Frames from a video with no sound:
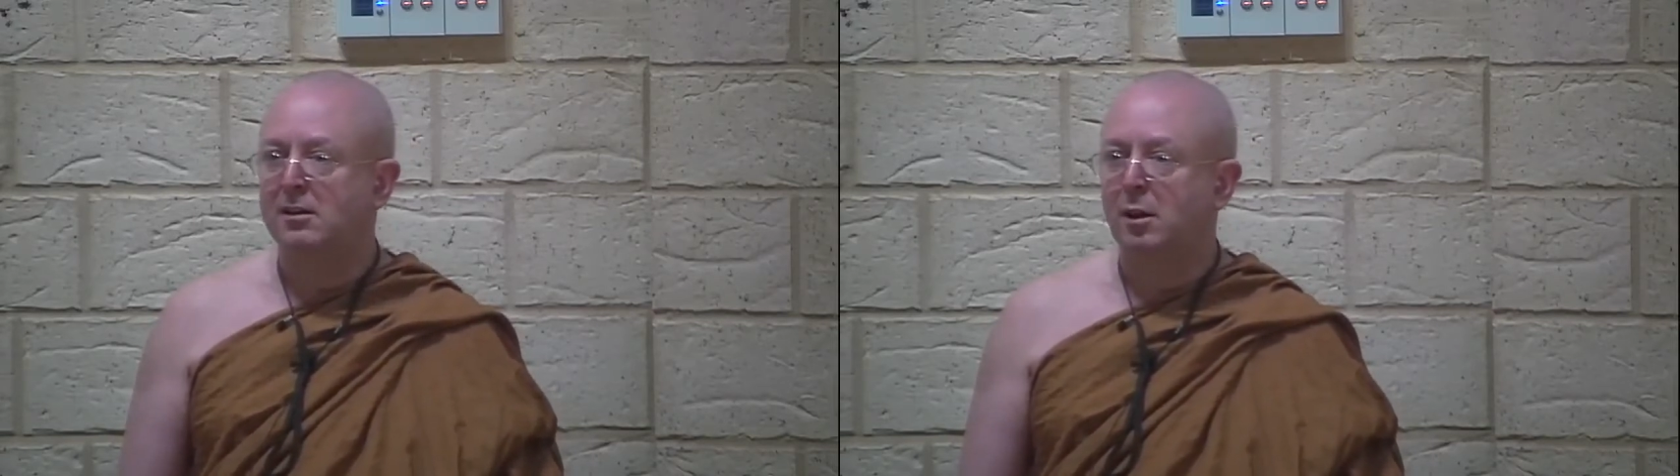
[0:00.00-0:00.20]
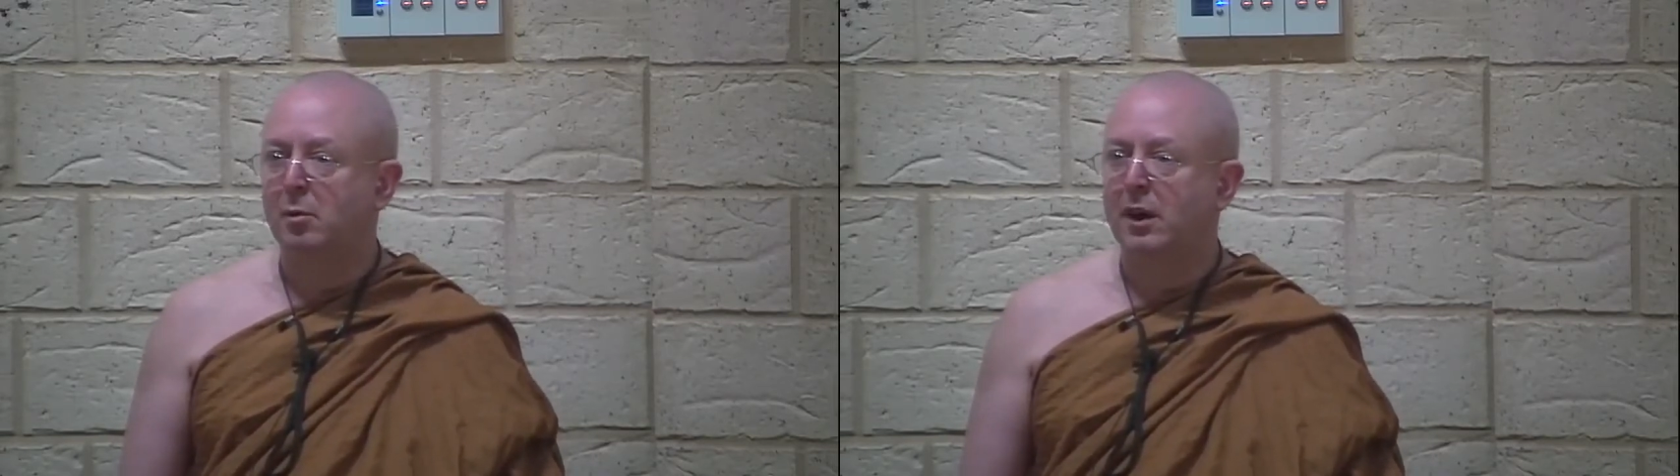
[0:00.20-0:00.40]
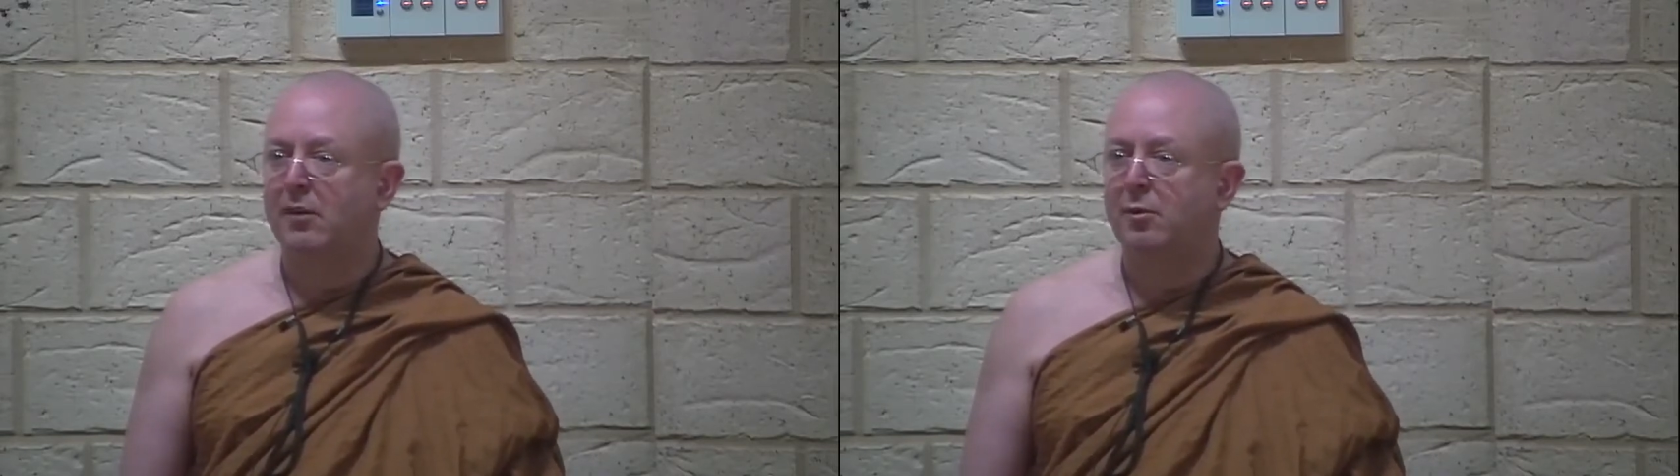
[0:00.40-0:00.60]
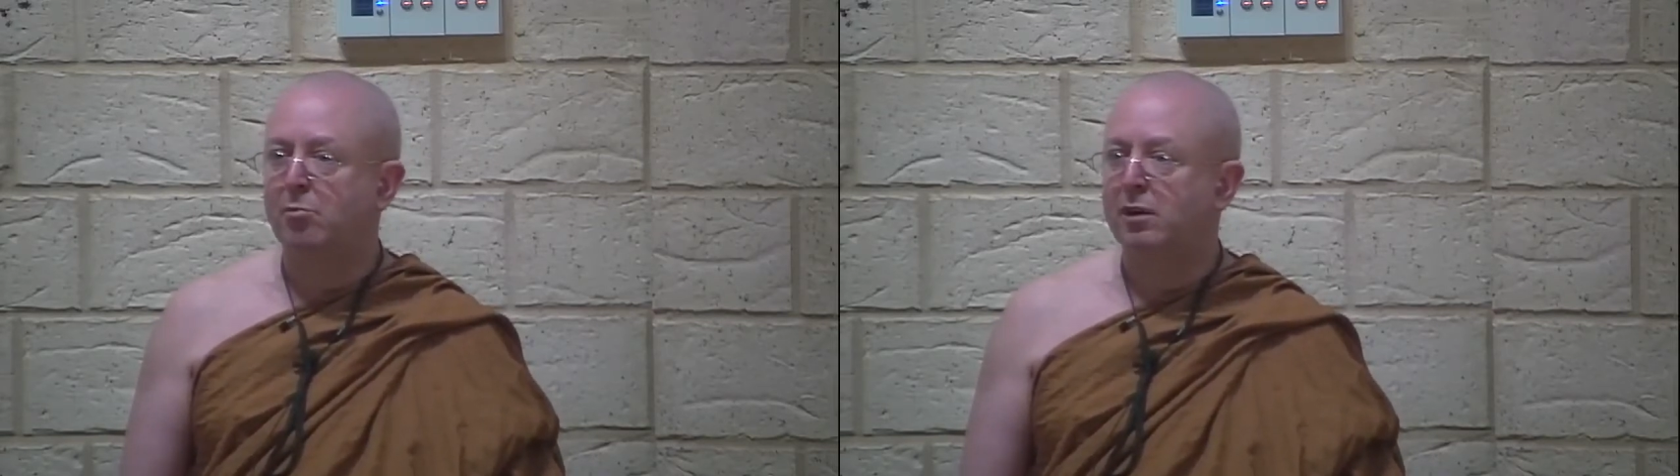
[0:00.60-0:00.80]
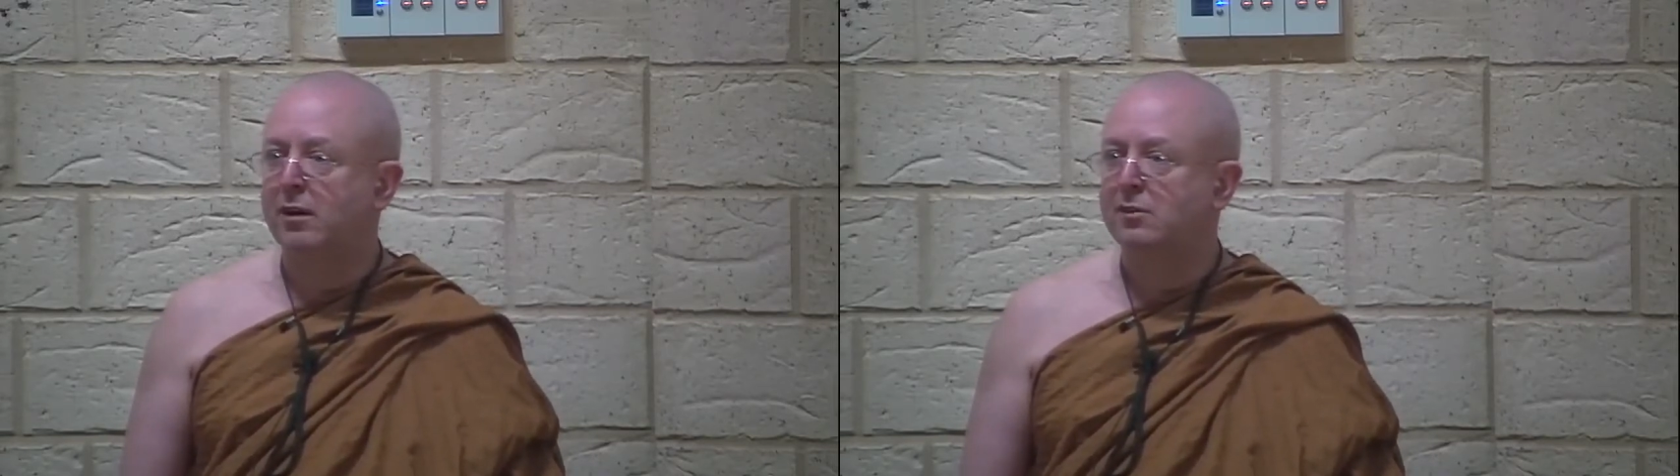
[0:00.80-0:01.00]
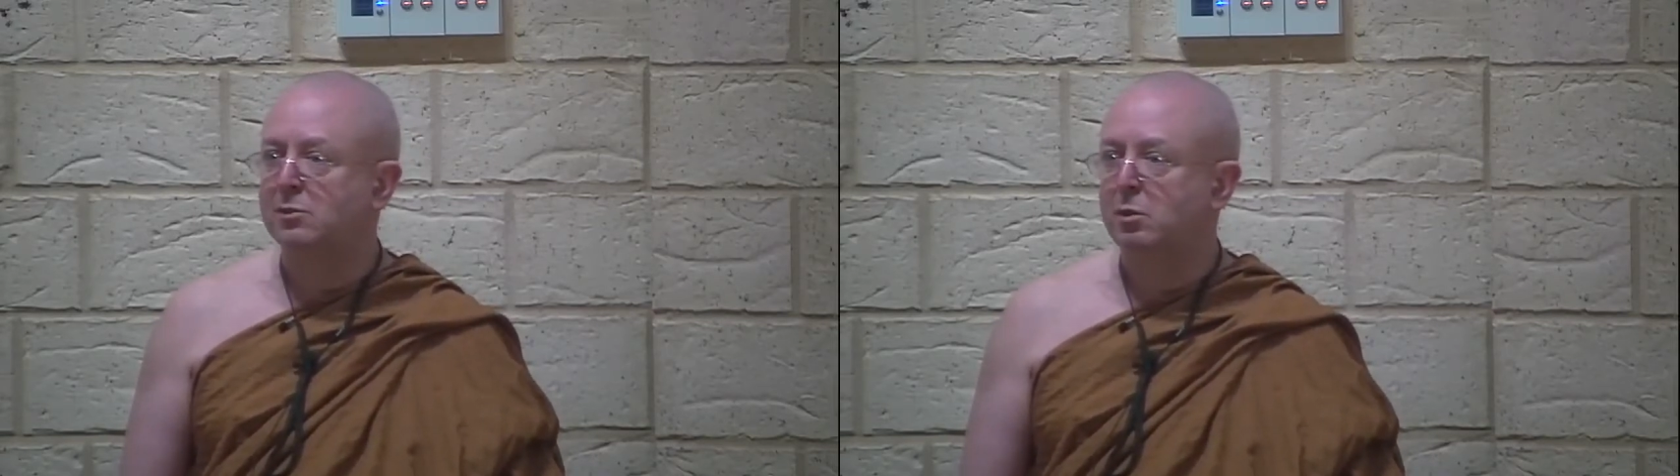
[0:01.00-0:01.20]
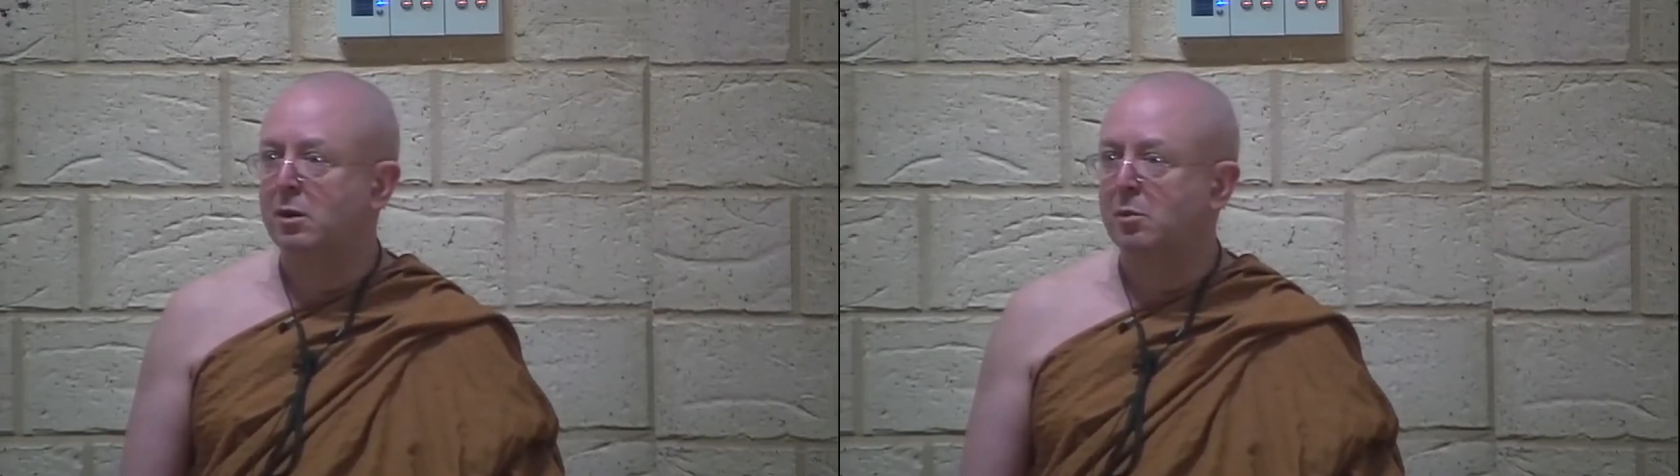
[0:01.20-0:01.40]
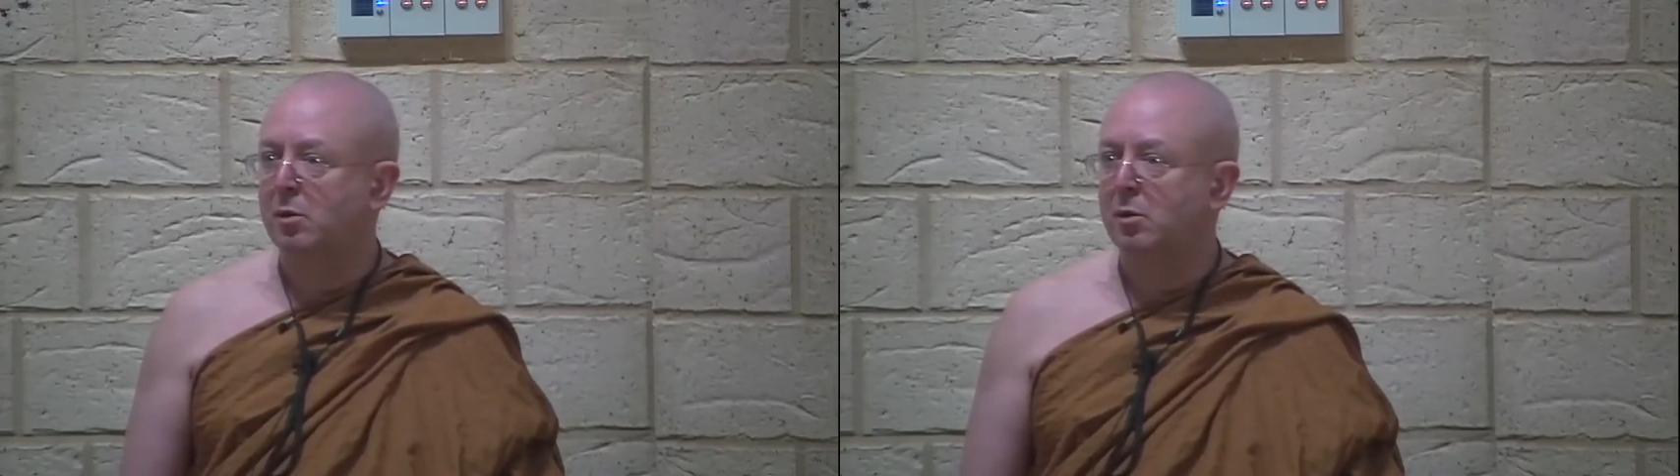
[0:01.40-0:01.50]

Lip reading: and we were having breakfast one